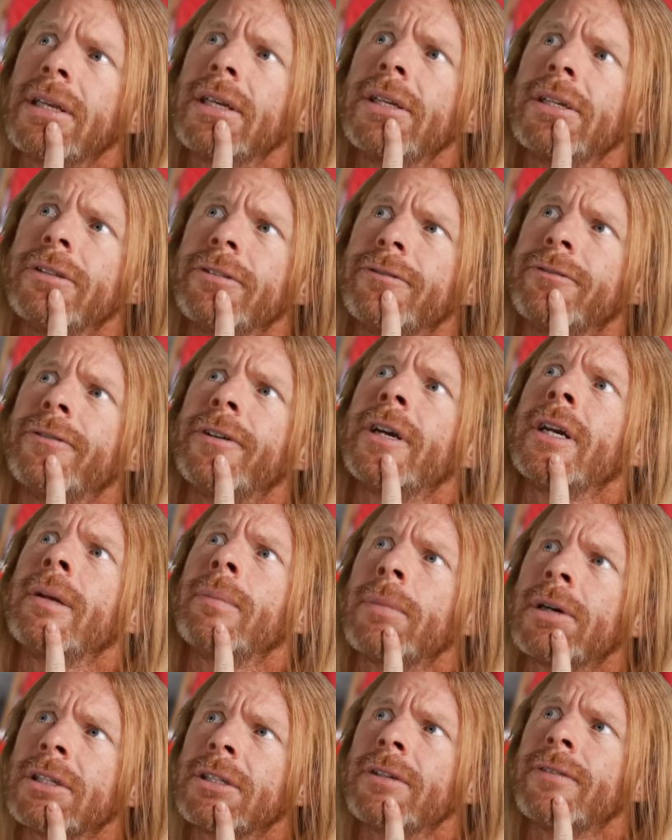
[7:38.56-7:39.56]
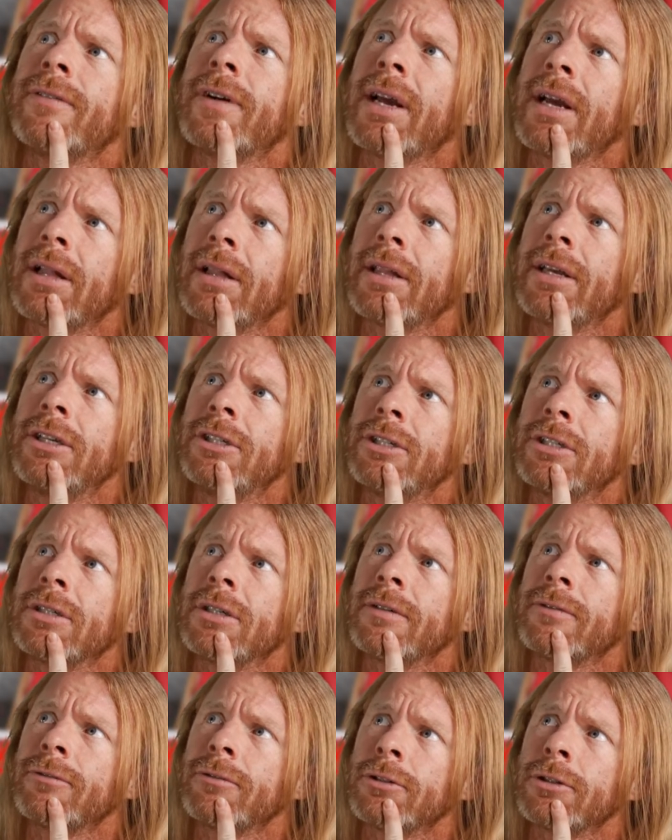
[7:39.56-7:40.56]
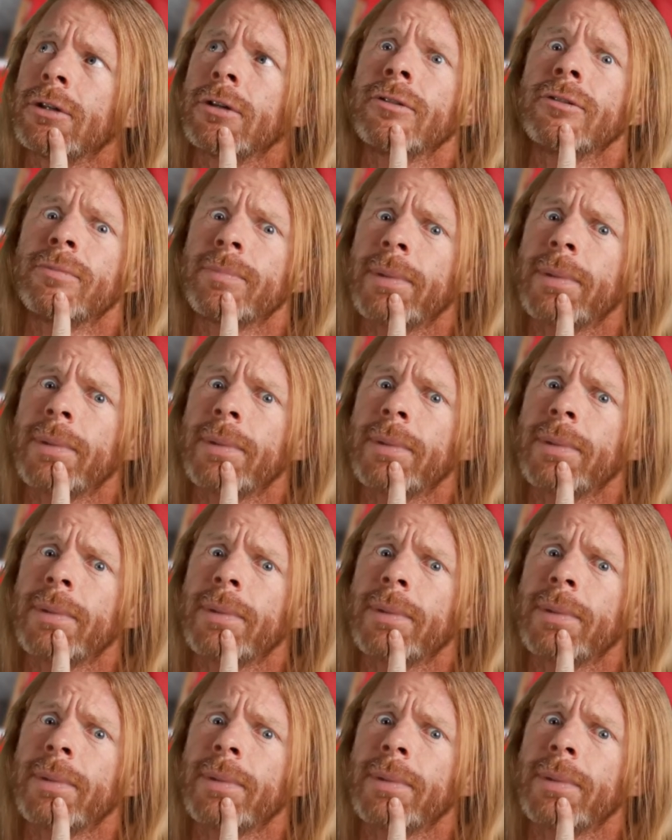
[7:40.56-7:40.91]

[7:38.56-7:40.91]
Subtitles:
is very much a violation of Trudeau's